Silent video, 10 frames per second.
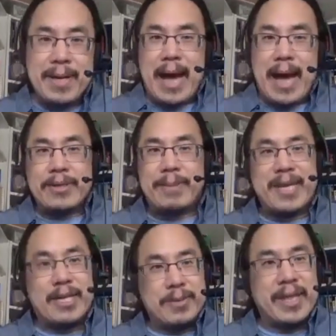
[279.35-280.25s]
I was
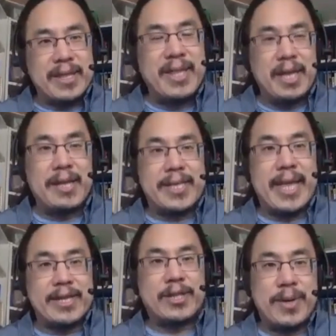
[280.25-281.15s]
obsessed with little
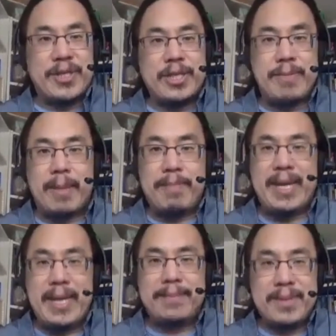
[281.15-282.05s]
aesthetics questions about
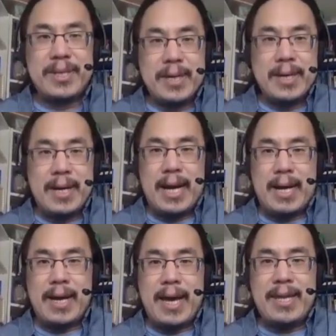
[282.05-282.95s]
mediums,
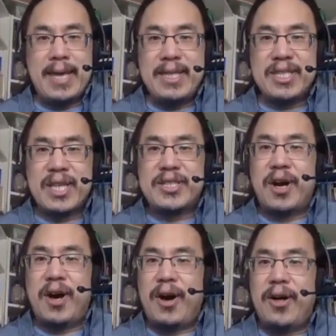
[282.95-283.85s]
and then this led to
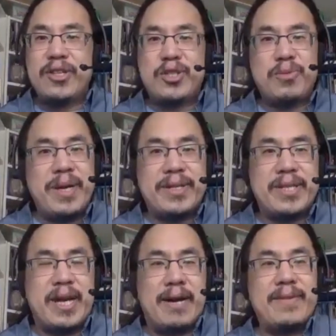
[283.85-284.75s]
all this weird
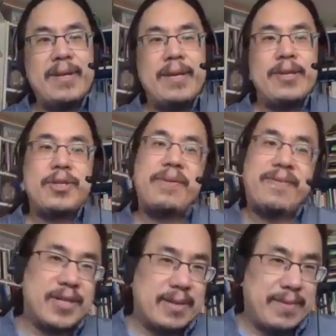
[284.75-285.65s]
stuff. So
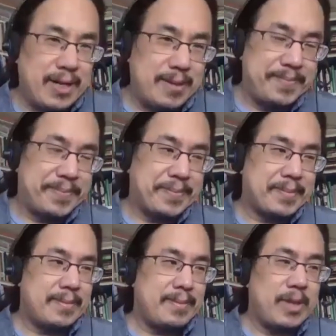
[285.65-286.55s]
first of all,
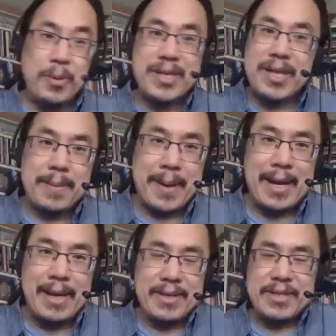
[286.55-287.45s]
we can talk about
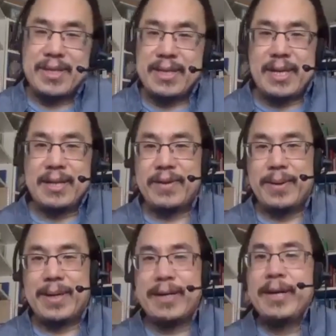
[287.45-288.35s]
any of this in detail if you
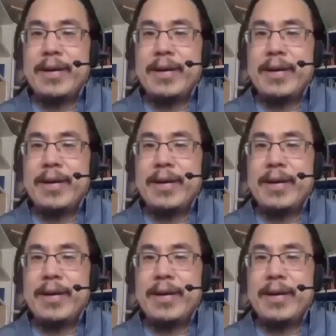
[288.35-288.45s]
want.